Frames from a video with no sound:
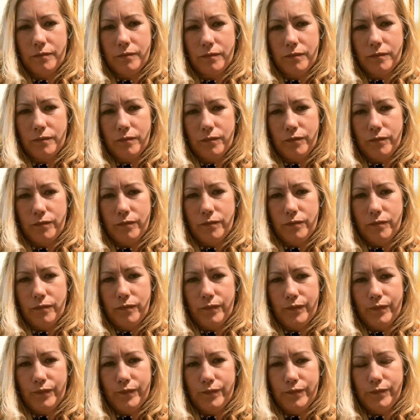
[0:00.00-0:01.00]

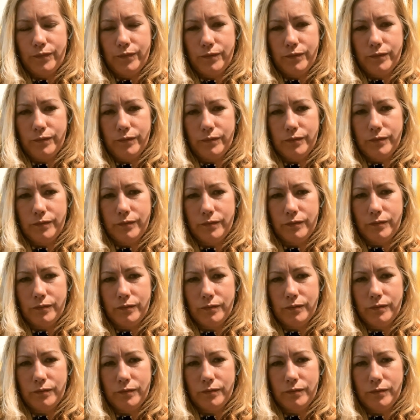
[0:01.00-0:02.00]

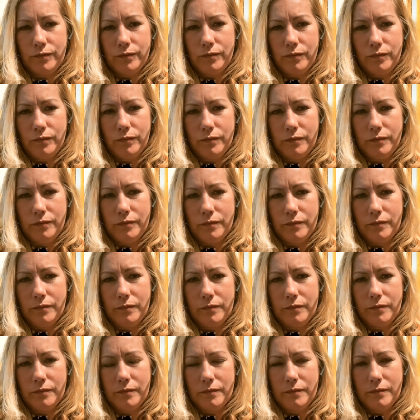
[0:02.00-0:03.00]

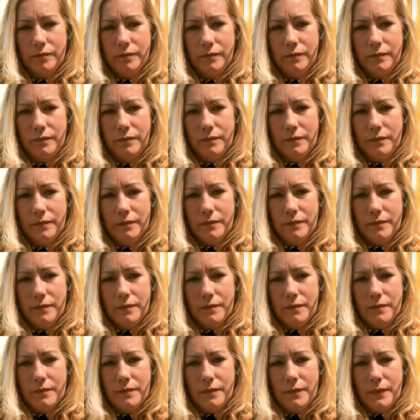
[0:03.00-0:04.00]

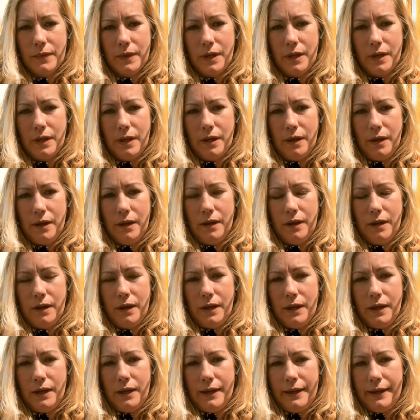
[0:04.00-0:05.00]

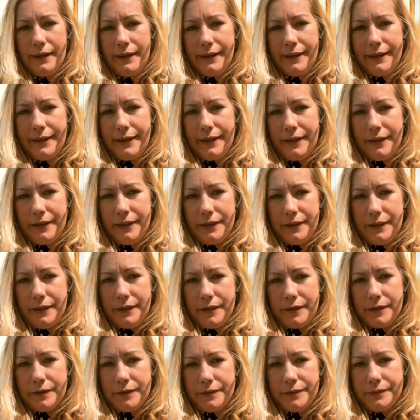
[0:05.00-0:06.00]

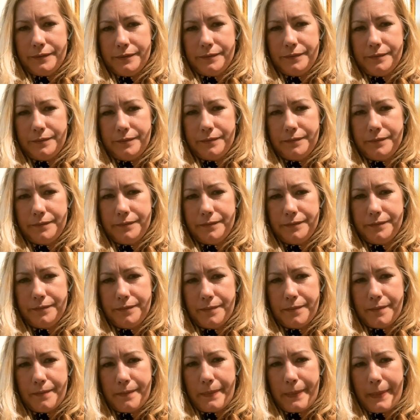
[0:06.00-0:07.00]

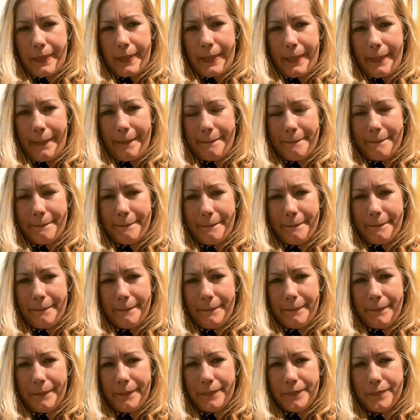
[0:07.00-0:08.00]
[no speech]